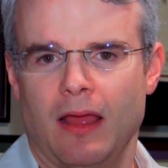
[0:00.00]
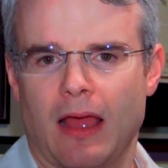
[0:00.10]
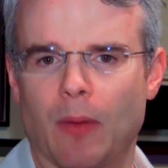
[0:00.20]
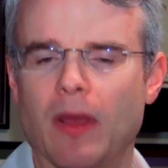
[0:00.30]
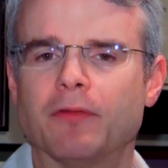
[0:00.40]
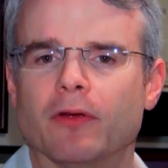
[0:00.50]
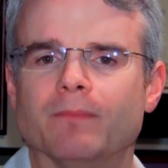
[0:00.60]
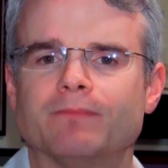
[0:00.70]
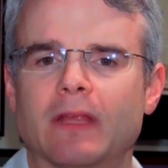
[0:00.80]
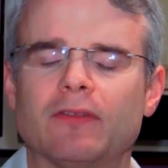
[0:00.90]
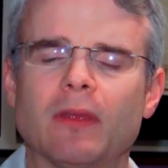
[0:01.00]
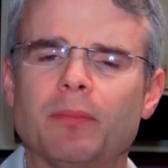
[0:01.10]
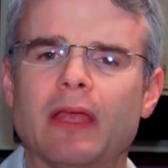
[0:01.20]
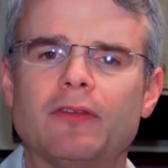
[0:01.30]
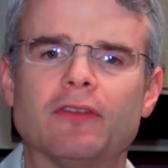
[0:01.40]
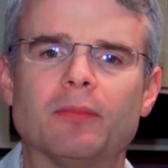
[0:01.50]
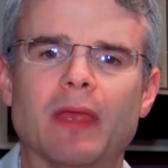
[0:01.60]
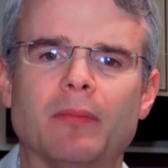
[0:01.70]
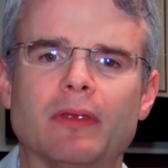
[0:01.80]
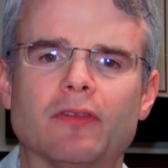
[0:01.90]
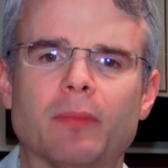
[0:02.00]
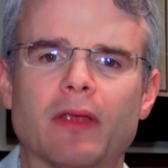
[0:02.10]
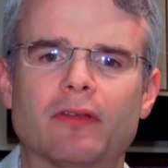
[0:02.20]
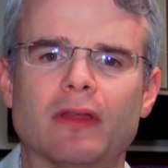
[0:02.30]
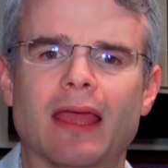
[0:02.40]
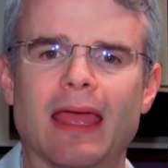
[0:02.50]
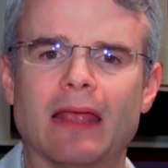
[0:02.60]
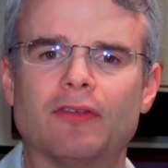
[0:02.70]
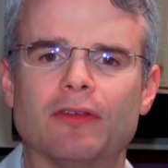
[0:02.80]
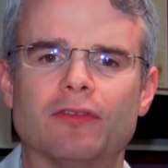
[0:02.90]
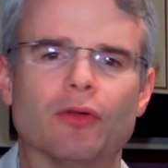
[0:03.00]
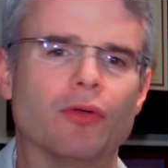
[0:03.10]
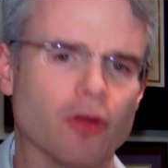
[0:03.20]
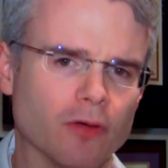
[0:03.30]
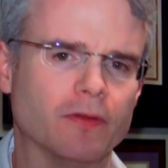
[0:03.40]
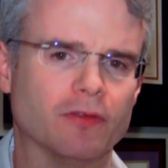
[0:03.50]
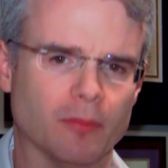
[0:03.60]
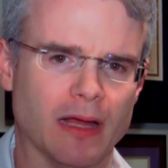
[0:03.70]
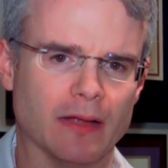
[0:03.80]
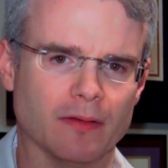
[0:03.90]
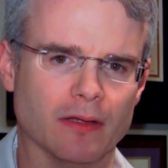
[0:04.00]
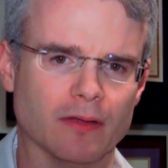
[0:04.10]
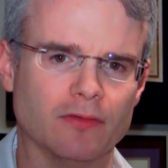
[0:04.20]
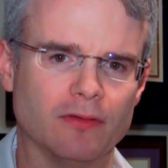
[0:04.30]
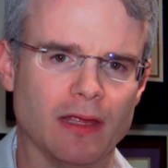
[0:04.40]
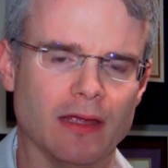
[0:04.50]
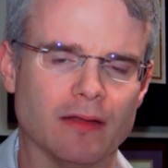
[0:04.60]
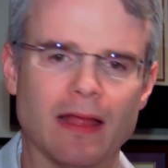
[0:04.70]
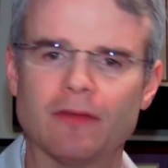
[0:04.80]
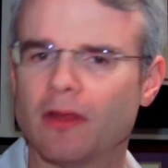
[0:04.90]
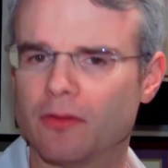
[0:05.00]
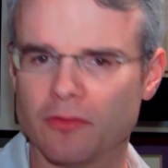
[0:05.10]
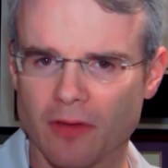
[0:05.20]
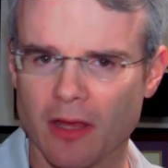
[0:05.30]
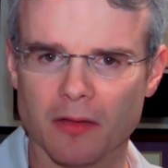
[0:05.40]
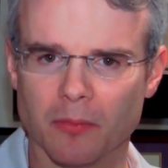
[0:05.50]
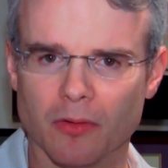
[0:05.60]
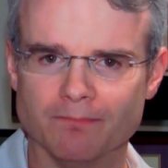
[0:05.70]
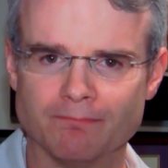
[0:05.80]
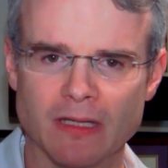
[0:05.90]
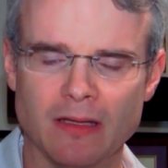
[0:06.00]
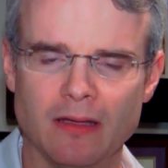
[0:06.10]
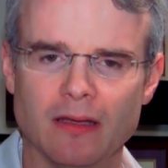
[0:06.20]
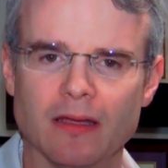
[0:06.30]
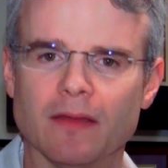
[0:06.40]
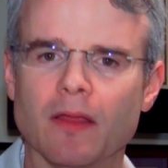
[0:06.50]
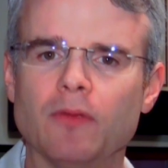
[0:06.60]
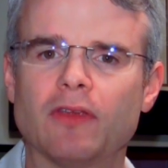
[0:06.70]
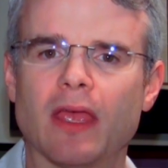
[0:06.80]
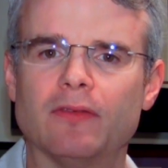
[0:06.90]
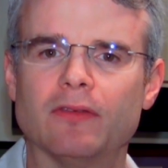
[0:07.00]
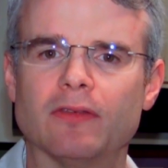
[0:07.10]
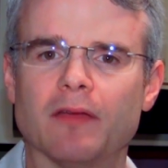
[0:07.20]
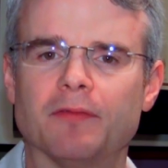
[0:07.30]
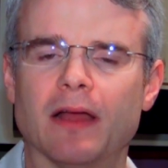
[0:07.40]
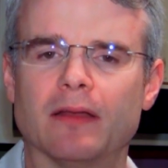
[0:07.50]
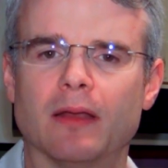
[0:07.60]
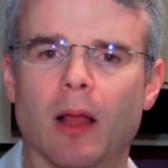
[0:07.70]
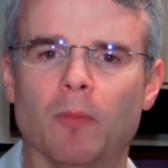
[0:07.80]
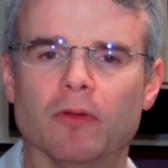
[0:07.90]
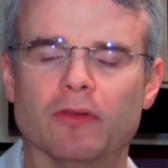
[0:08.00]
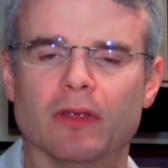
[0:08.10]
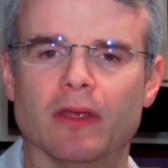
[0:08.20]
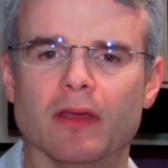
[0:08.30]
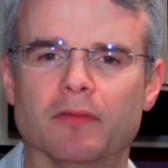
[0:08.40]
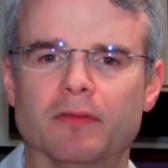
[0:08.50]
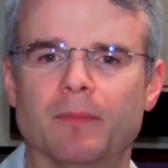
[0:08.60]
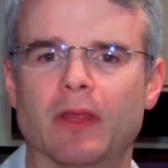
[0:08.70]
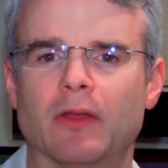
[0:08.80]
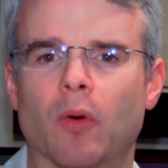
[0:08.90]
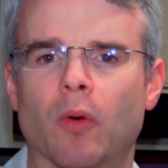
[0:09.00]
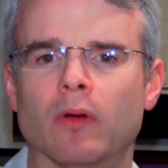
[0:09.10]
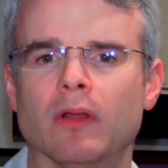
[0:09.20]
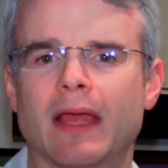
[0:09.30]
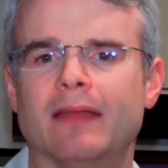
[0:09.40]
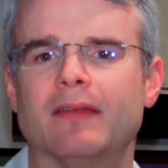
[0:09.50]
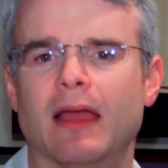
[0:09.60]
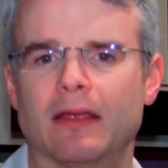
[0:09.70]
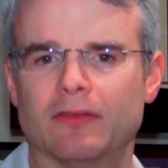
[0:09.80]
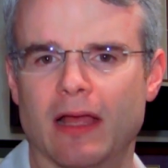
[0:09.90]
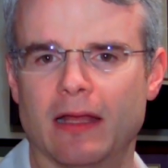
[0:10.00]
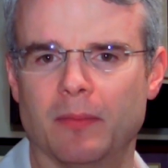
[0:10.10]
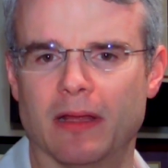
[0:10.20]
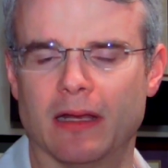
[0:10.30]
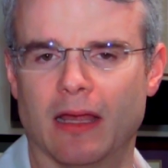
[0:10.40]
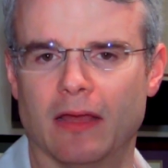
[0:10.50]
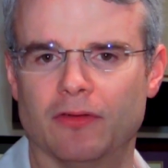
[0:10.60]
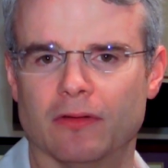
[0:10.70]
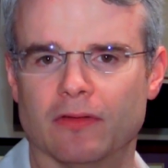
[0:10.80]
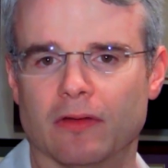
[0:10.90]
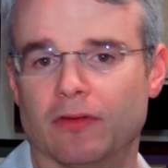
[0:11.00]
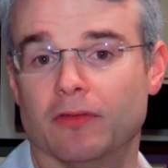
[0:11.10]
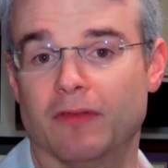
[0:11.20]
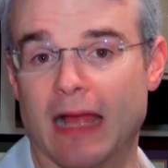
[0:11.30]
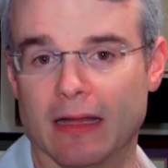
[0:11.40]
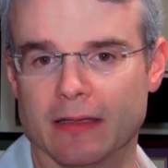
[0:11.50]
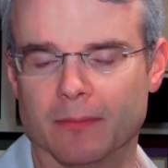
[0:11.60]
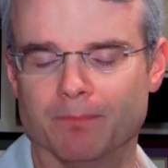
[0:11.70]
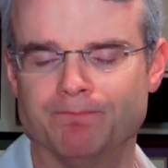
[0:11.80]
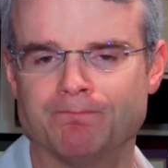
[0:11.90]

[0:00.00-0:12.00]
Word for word: However, some patients may be especially anxious or nervous about this, and that's understandable. In those cases, I find it helpful to give an oral anti anxiety medication such as Valium.